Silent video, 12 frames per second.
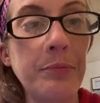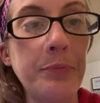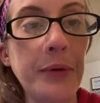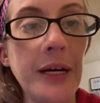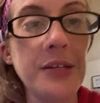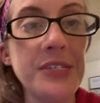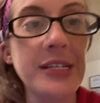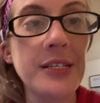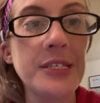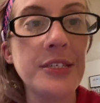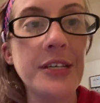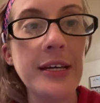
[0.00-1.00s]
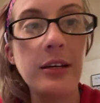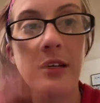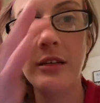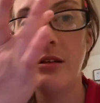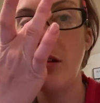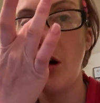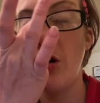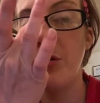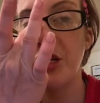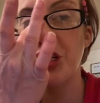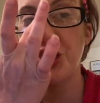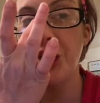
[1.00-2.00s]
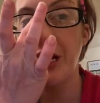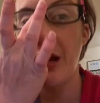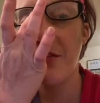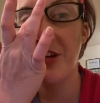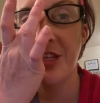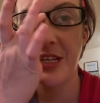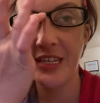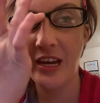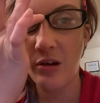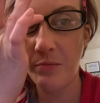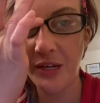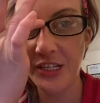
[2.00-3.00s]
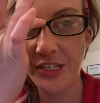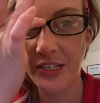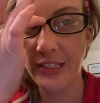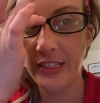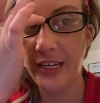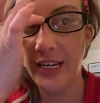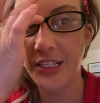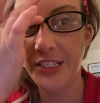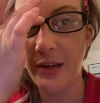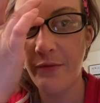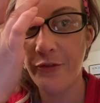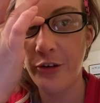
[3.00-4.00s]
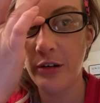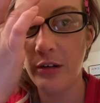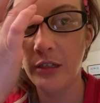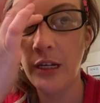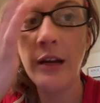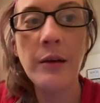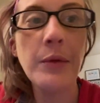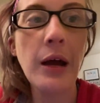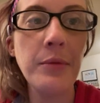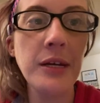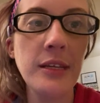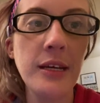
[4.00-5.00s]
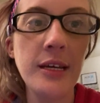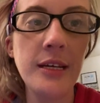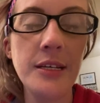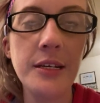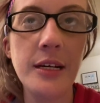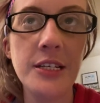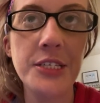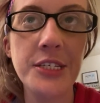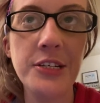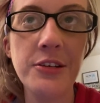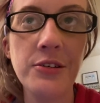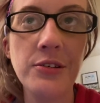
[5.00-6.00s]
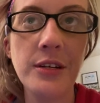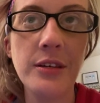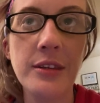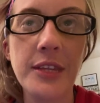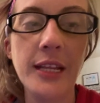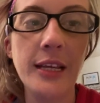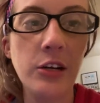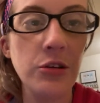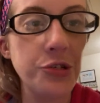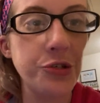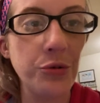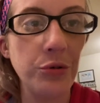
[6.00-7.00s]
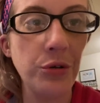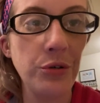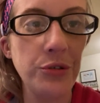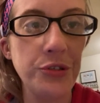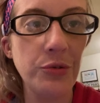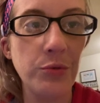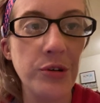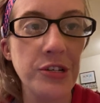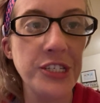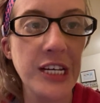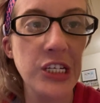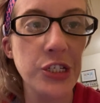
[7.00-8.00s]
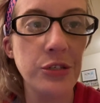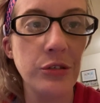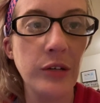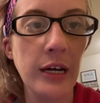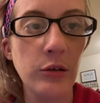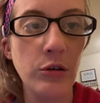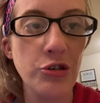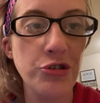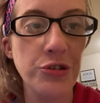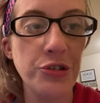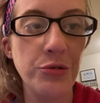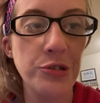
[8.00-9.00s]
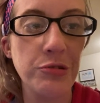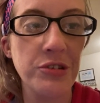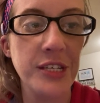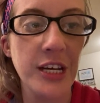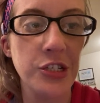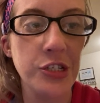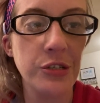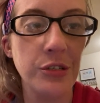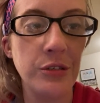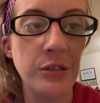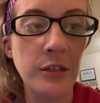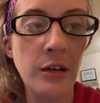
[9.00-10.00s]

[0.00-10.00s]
But since Hogan shut everything down basically, except for, I mean, he considered the liquor stores were essential, grocery stores are essential,